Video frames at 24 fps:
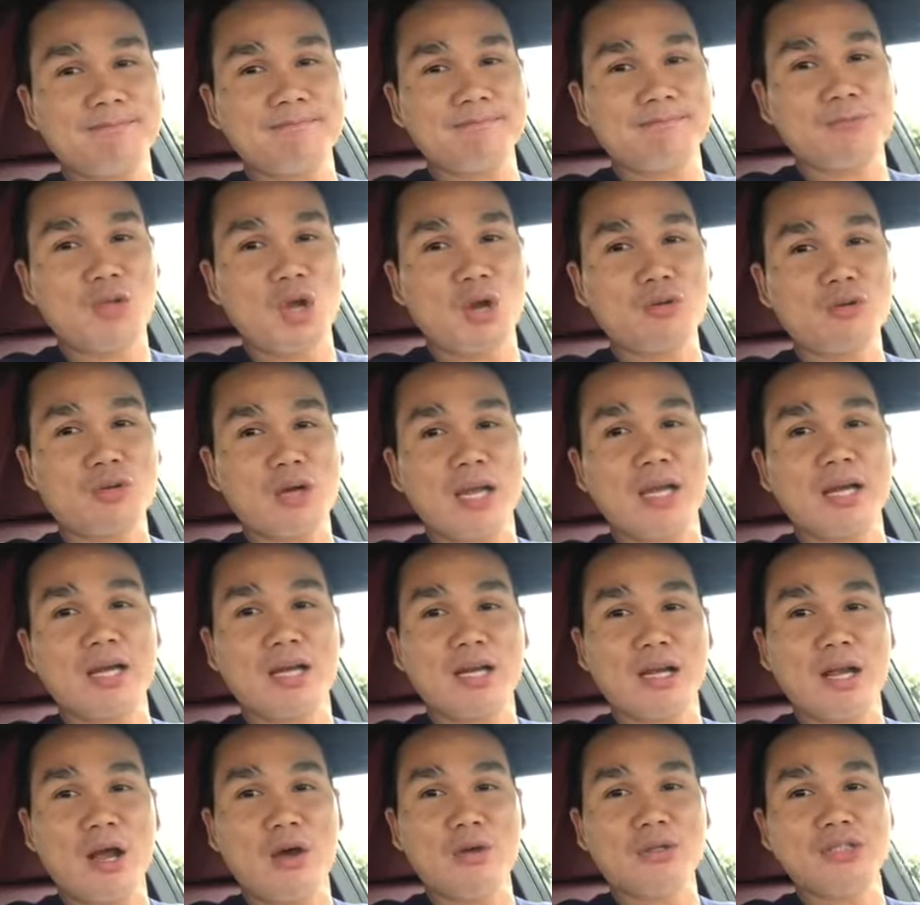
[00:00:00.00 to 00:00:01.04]
Don't try to
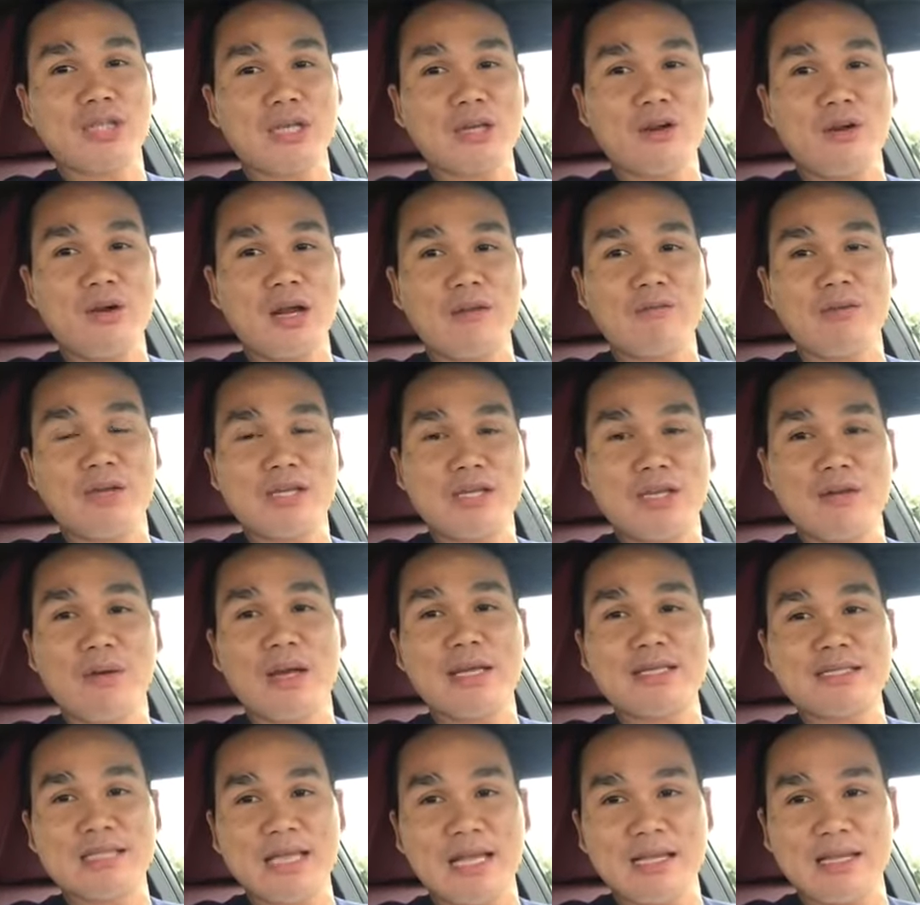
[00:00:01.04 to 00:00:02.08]
negotiate on every deal I
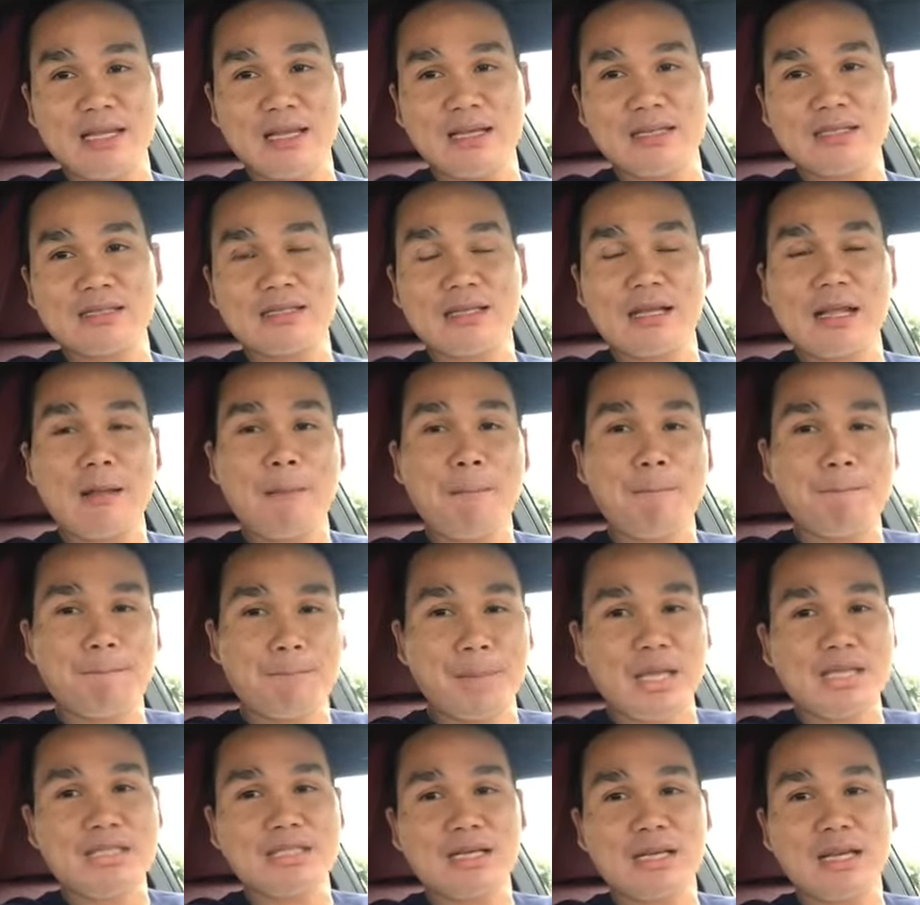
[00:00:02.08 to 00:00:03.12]
sent you.
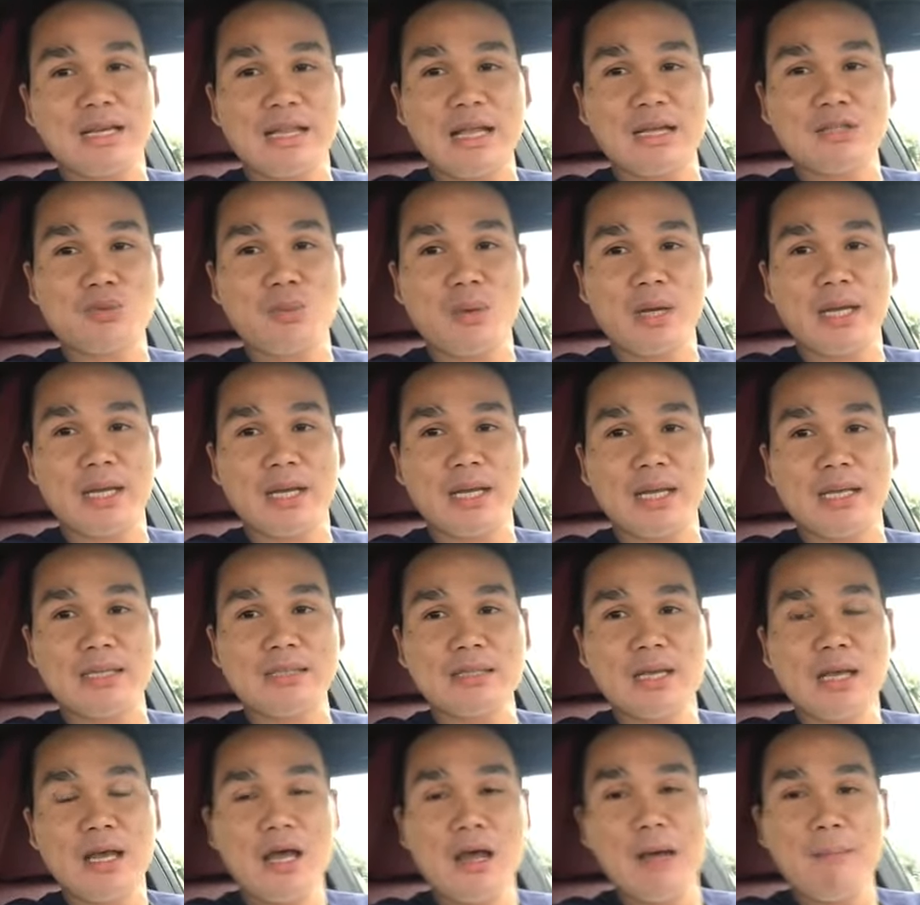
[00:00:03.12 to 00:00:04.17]
Basically, that's what it is.